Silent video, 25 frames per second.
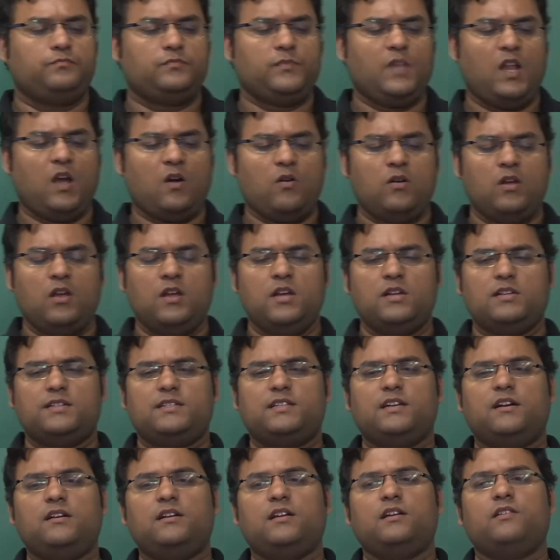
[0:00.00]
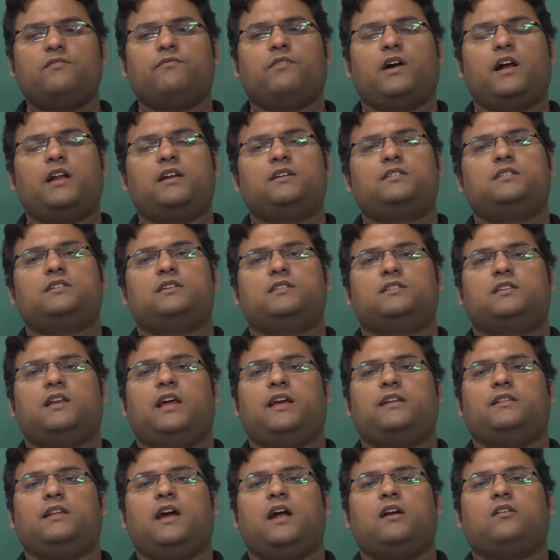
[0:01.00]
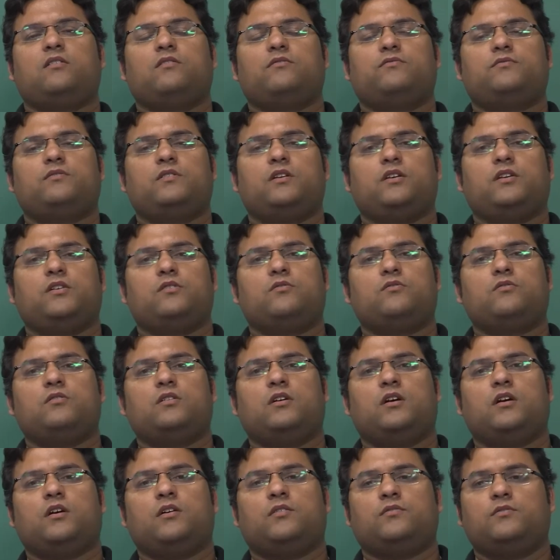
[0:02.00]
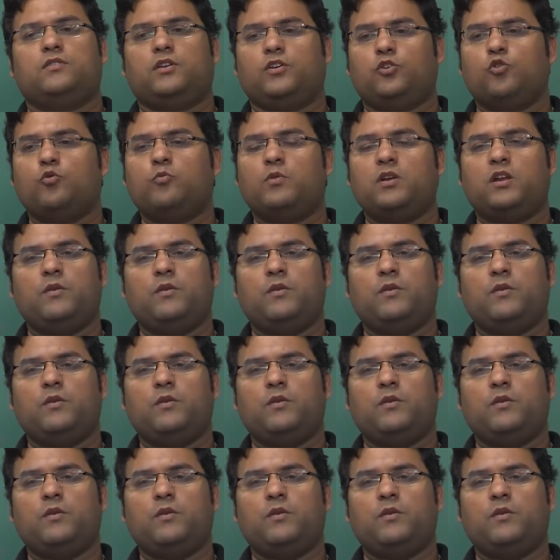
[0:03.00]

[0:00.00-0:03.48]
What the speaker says: Now, certain viruses like that of the the human